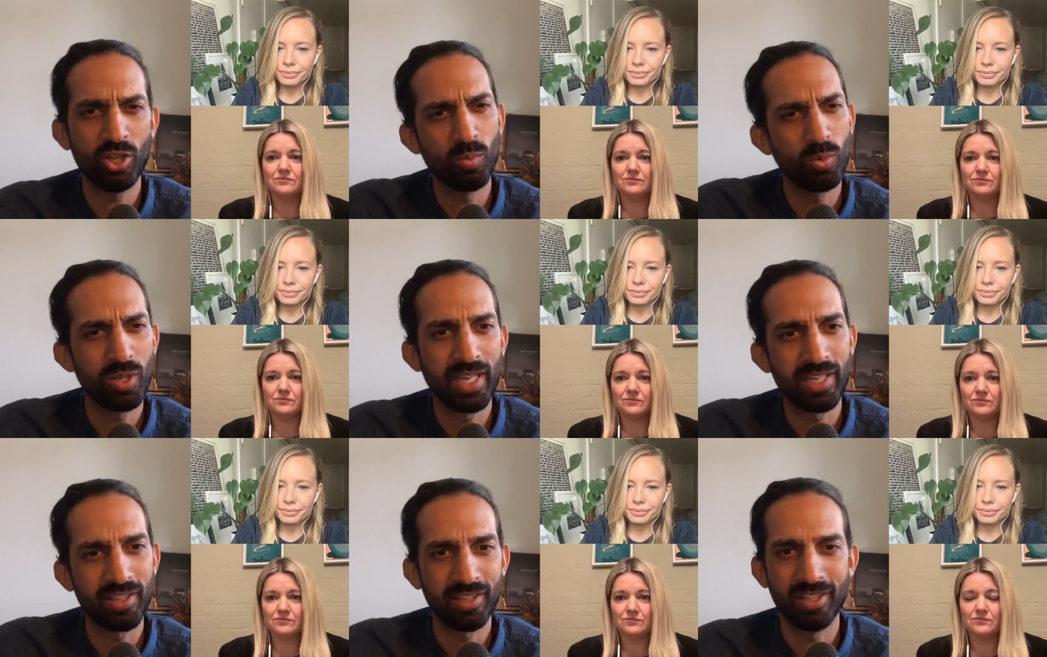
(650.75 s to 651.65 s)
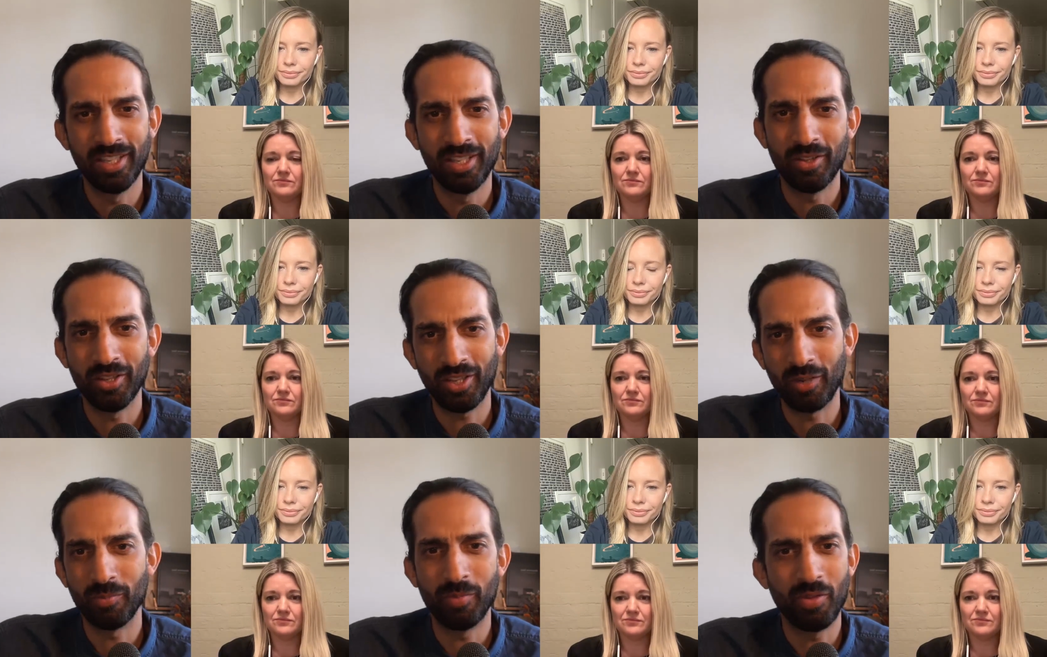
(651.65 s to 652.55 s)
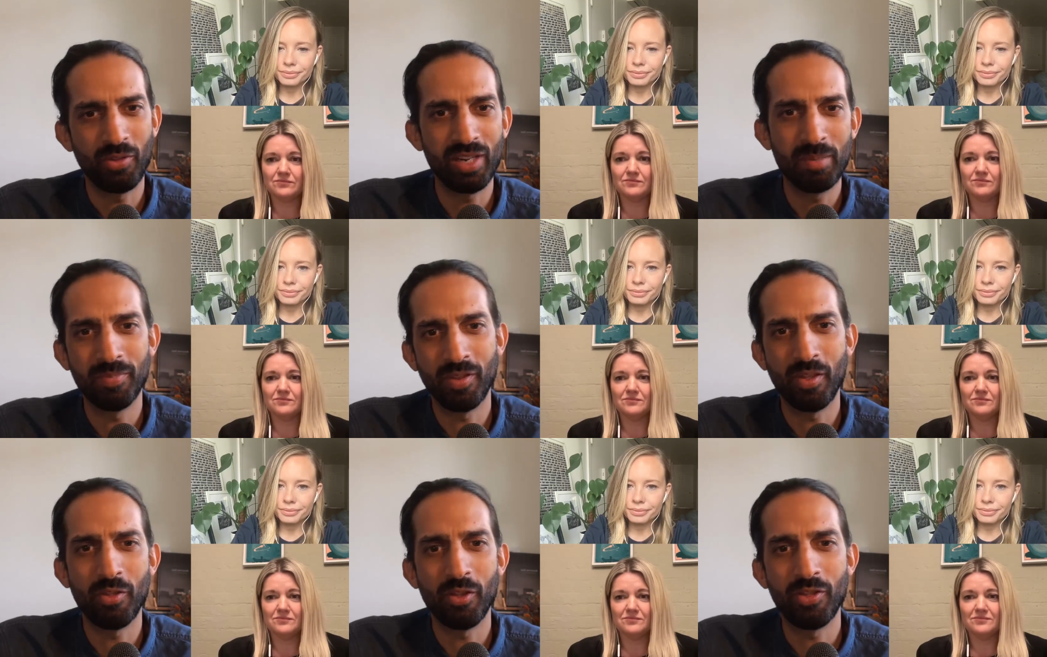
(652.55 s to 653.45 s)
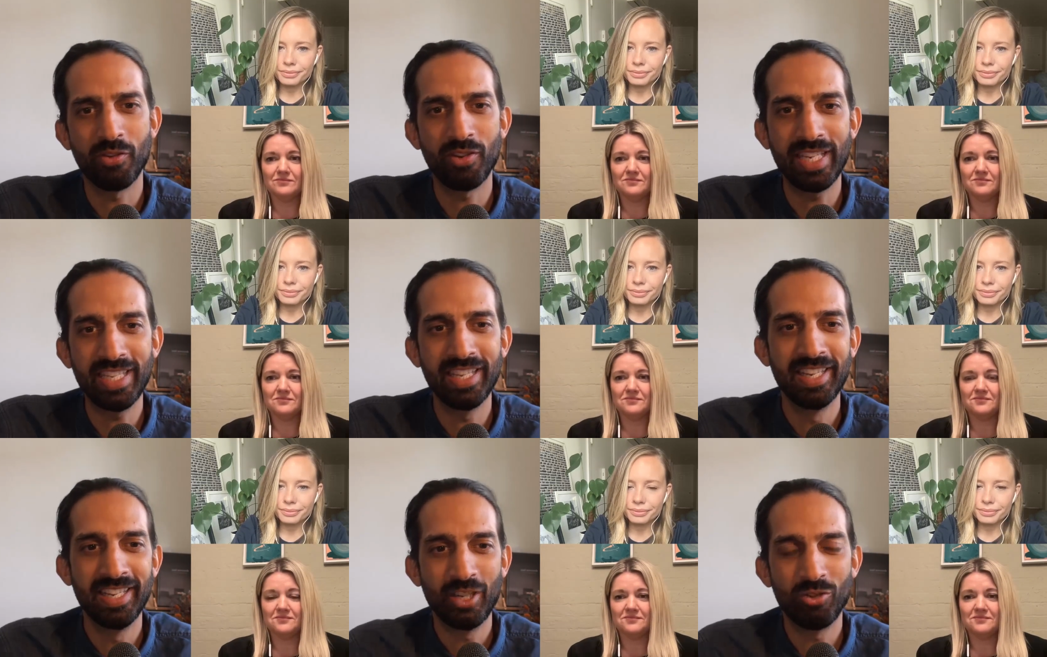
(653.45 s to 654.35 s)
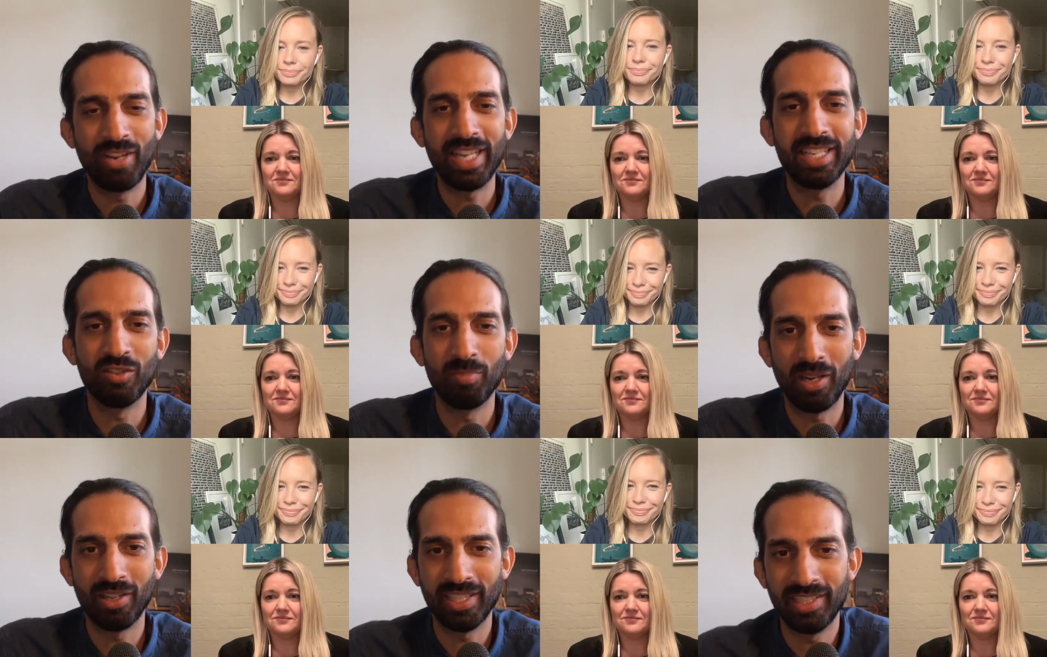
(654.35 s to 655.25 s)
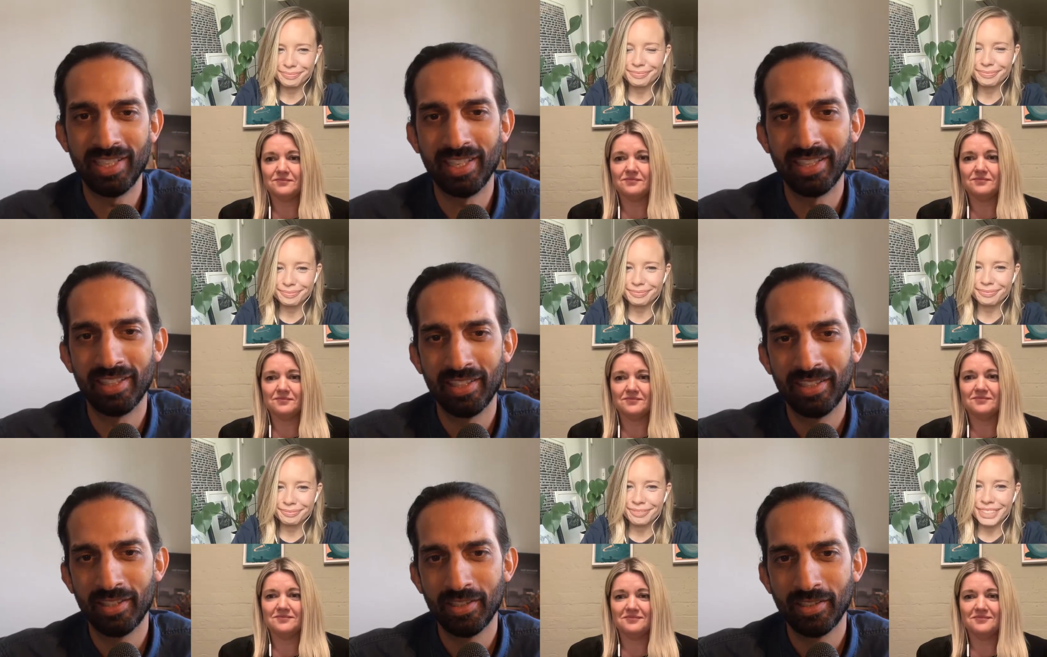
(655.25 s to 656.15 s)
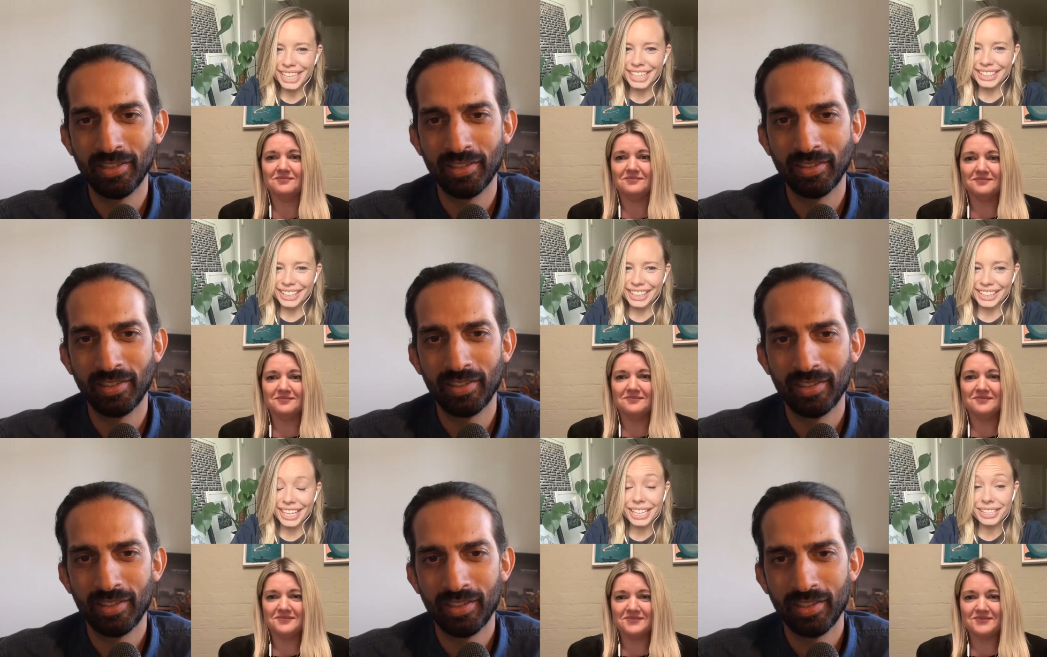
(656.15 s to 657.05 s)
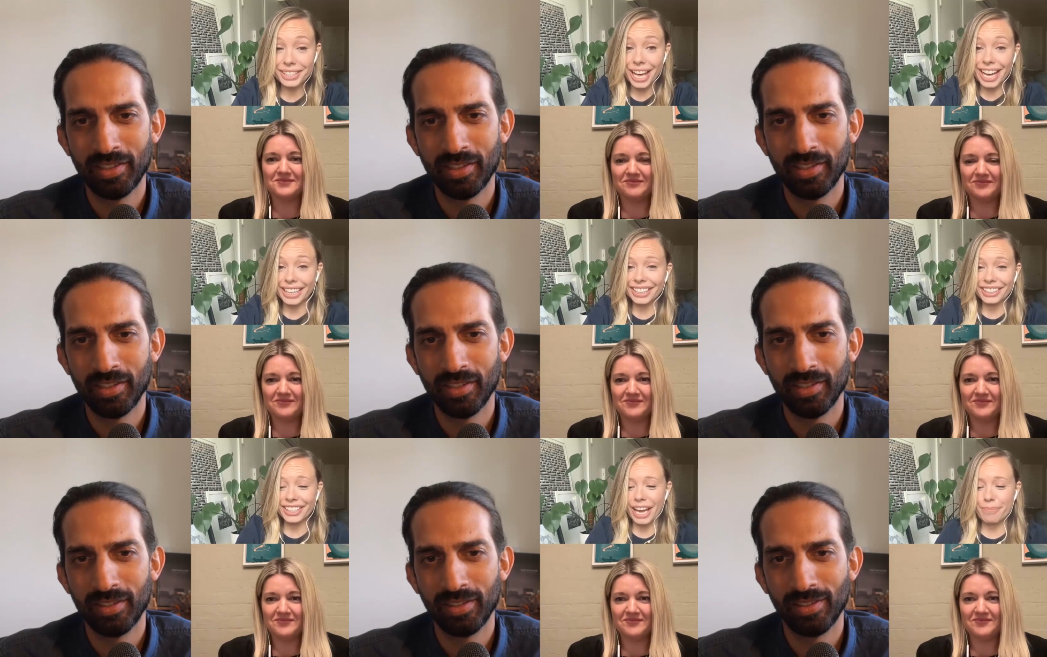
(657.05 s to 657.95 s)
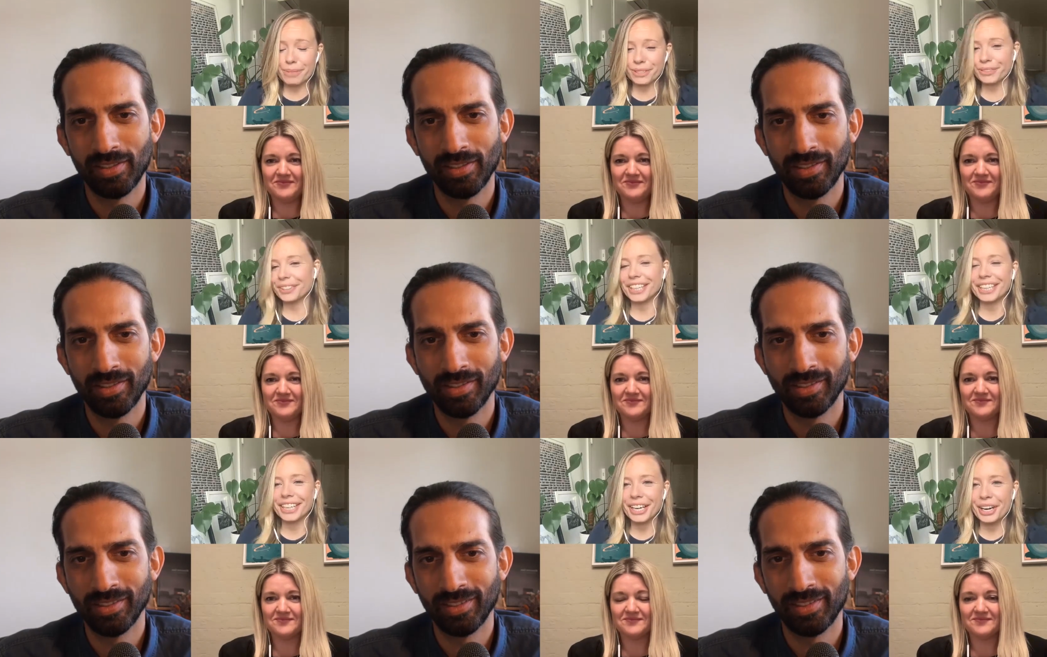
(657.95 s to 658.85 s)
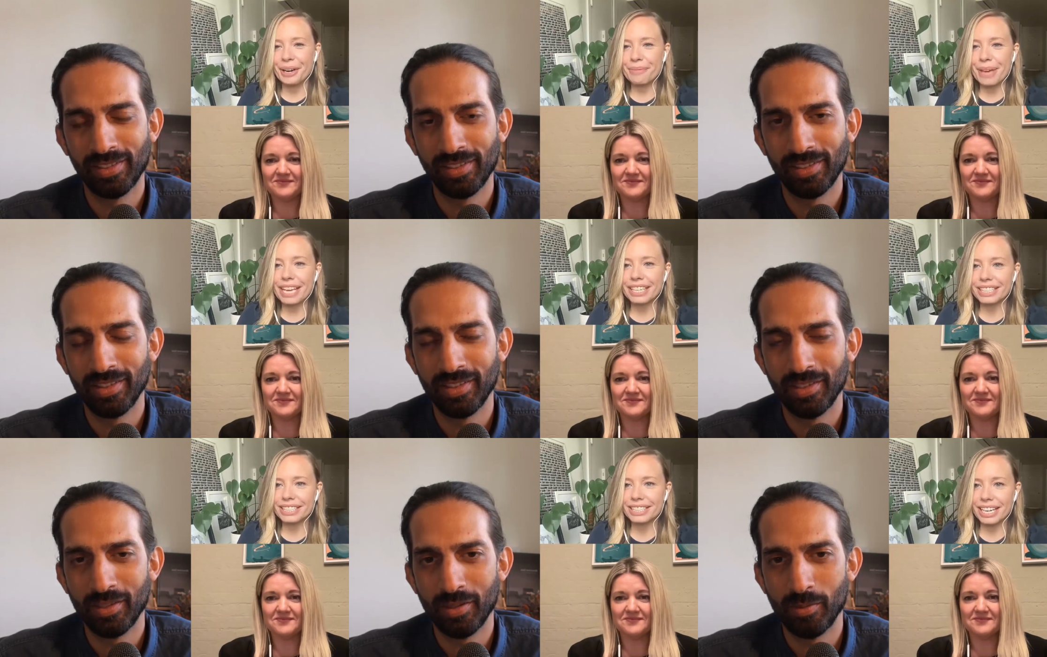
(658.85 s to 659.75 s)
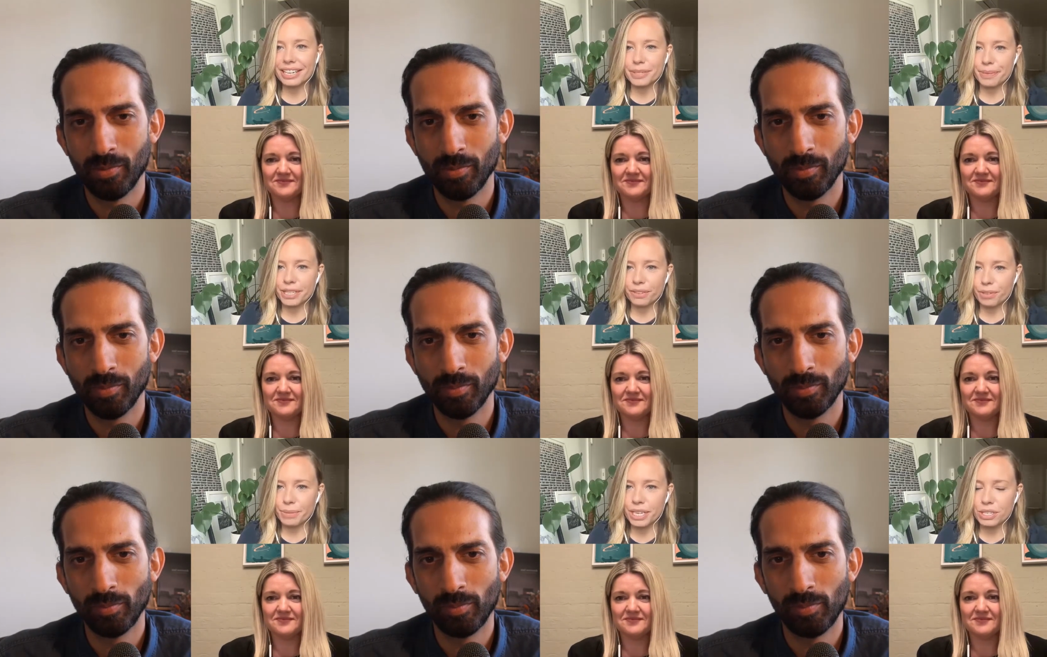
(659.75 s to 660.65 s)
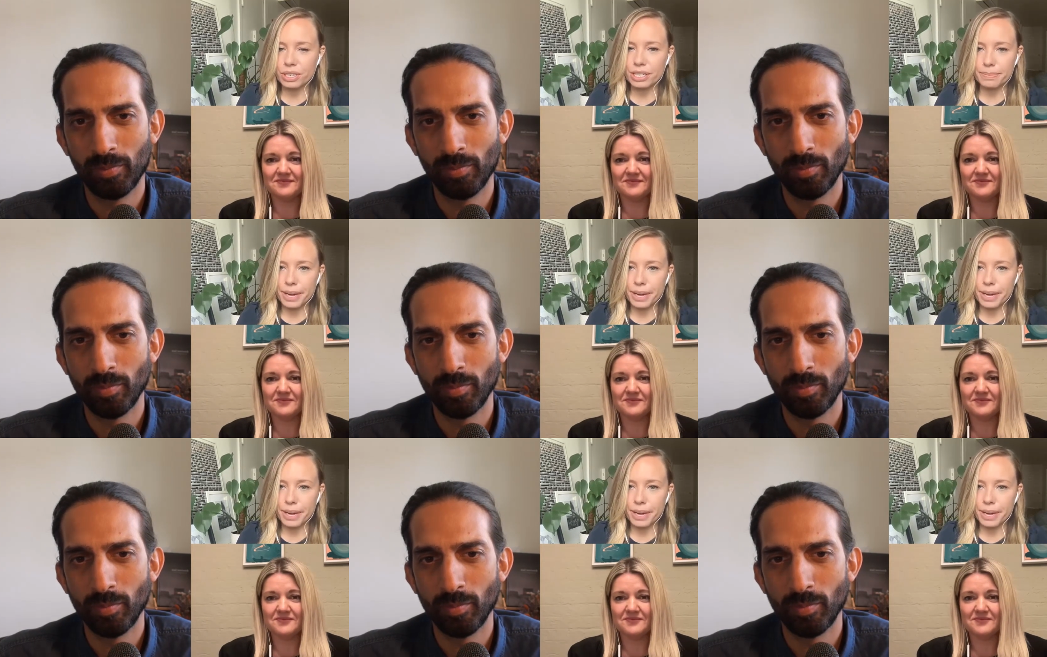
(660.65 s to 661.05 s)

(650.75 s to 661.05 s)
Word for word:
Speaker 1: how do you coordinate the the kind of three the, the three creative parties here?
Speaker 2: It's a lot, absolutely. Um, and it's getting as much information as